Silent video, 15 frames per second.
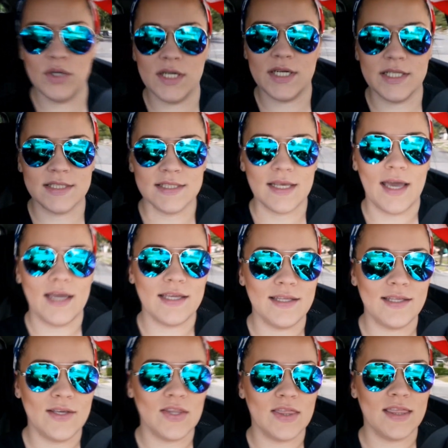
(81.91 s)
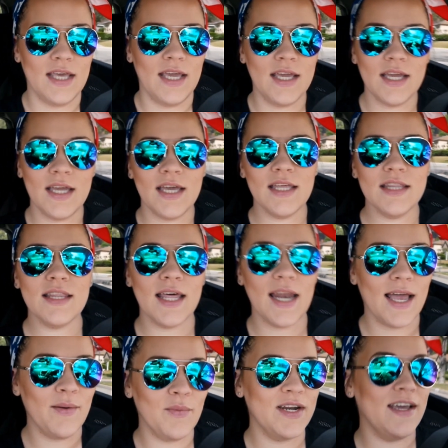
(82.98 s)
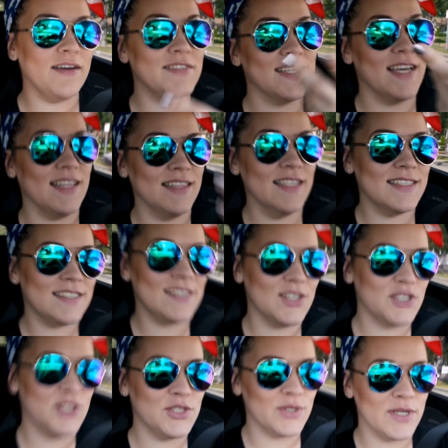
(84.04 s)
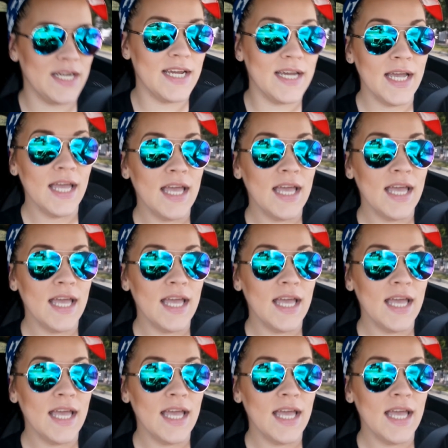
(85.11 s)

And it's like, you think that I would have done this surgery